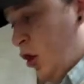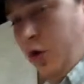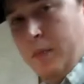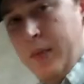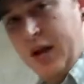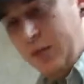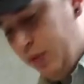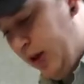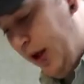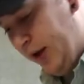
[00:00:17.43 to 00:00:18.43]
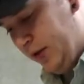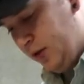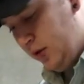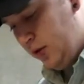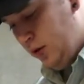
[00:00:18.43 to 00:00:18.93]

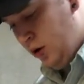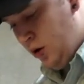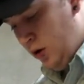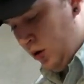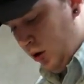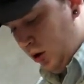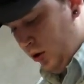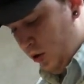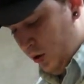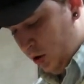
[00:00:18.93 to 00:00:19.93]
Littlebigplanet. Although